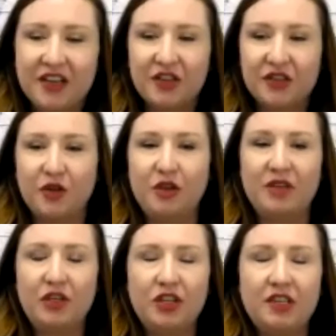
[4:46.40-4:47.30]
So you
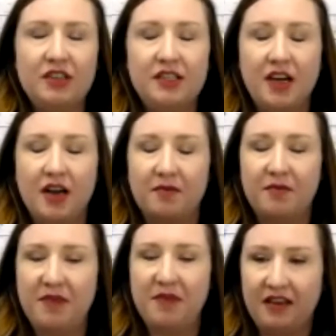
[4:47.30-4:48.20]
mentioned
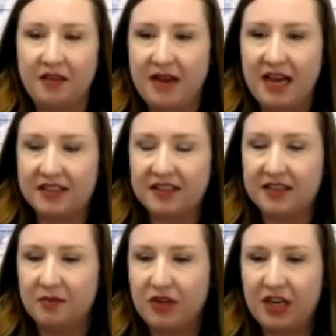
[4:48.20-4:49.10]
making the masks
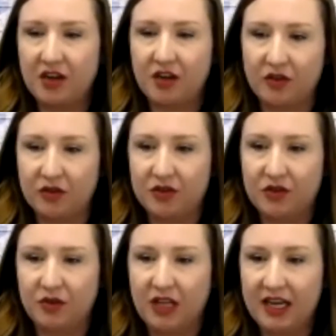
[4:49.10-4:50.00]
and bringing on all those
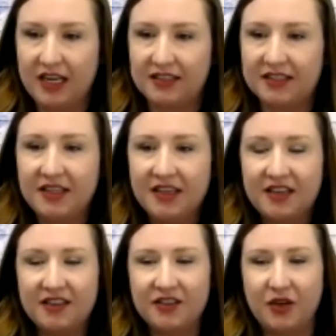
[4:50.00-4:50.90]
new lines.
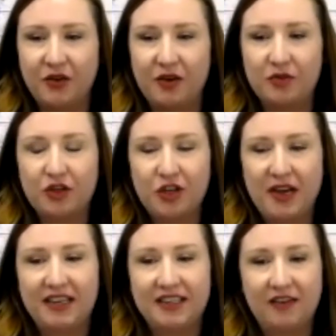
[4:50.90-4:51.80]
So I'm sure you
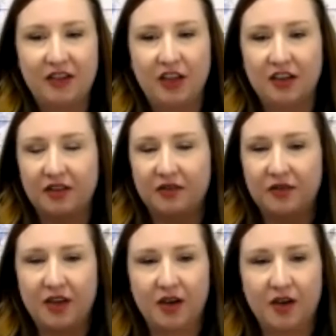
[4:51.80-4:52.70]
had to have a lot of
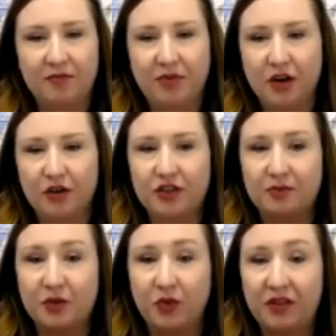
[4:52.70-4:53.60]

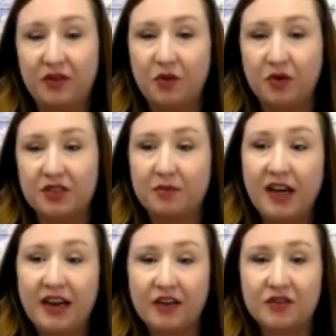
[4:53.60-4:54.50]
partnerships with your
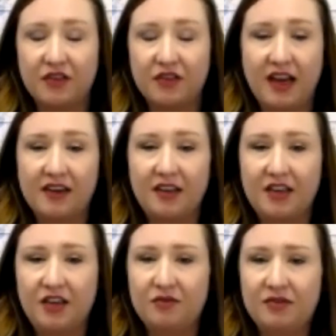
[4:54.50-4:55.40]
suppliers for that. Can
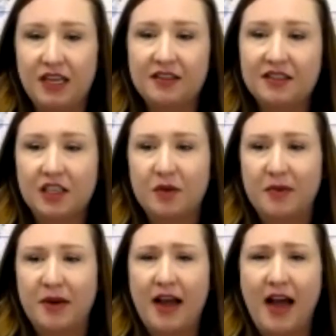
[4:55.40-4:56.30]
you tell us a little bit
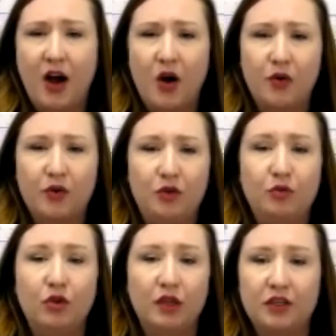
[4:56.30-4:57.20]
about how you
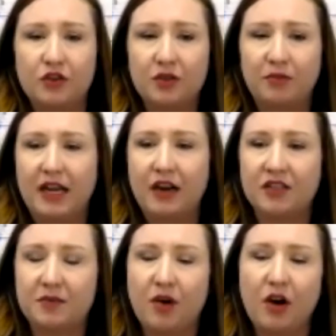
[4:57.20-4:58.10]
look at your suppliers
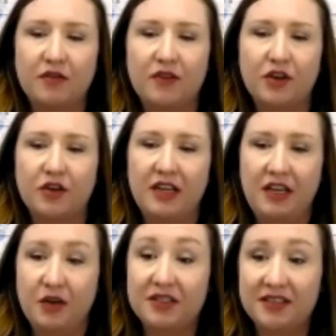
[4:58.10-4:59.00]
as part of your
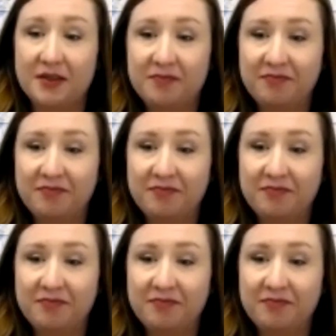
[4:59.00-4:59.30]
ecosystem?